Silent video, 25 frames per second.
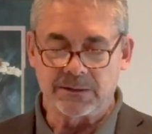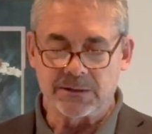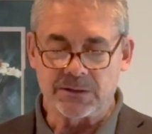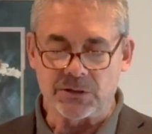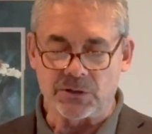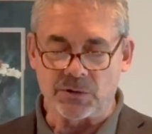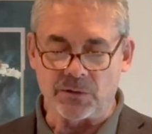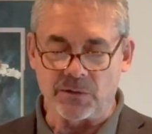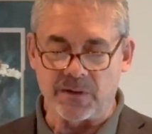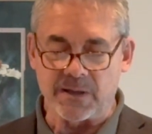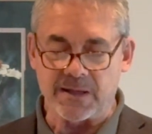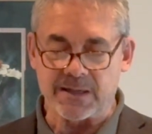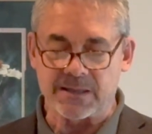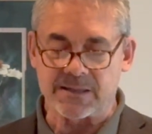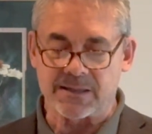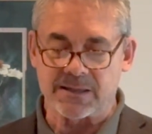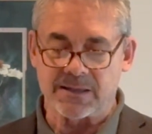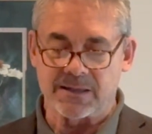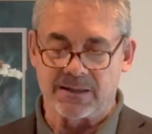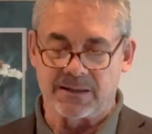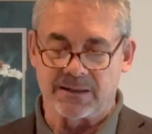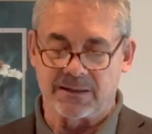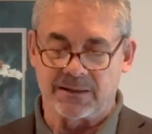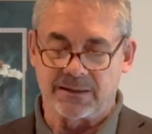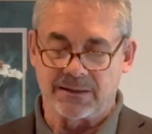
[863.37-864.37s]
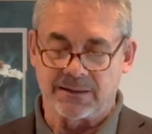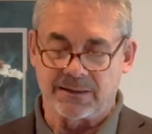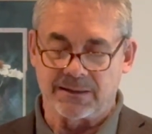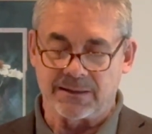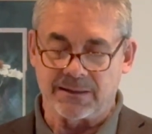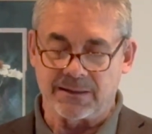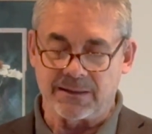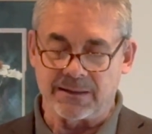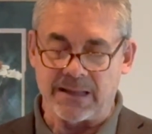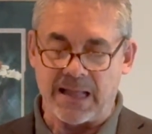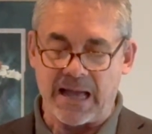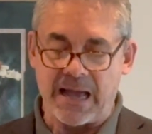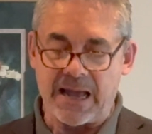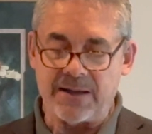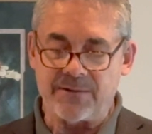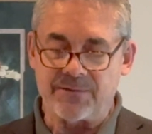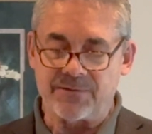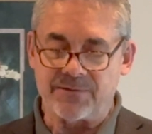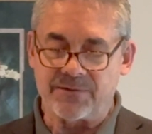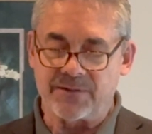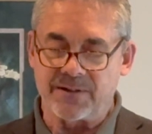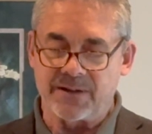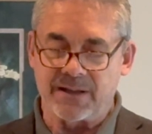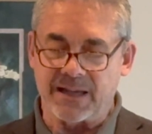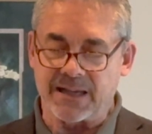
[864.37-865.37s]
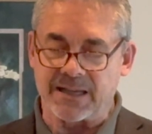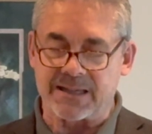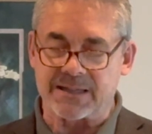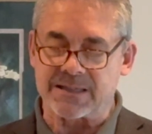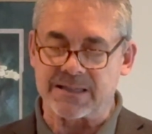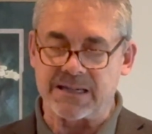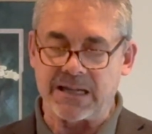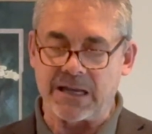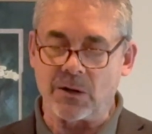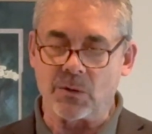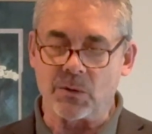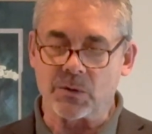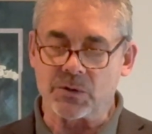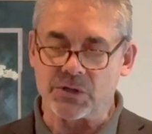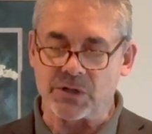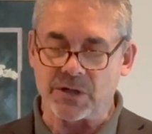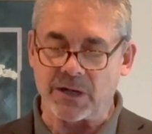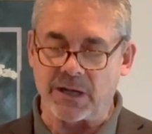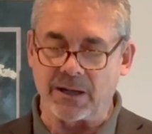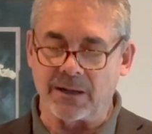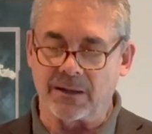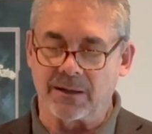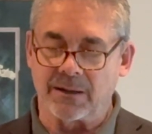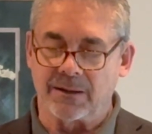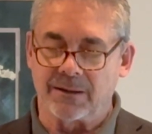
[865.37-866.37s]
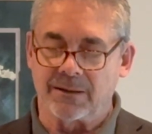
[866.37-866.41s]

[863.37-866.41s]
to this life-extinguishing